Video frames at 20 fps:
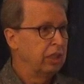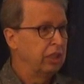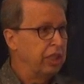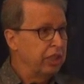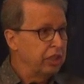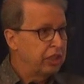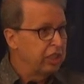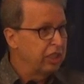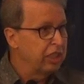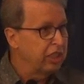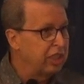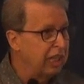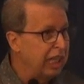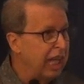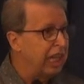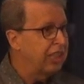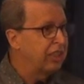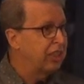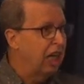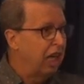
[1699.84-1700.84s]
This is
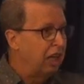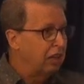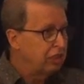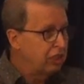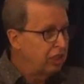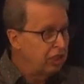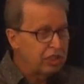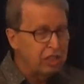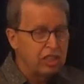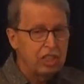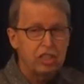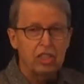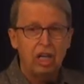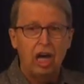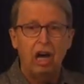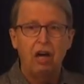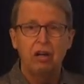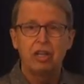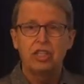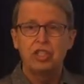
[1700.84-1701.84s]
Lighthouse. This is
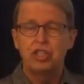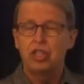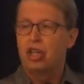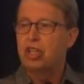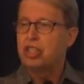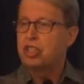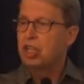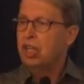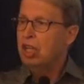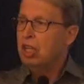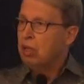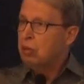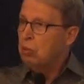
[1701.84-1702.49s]
our church.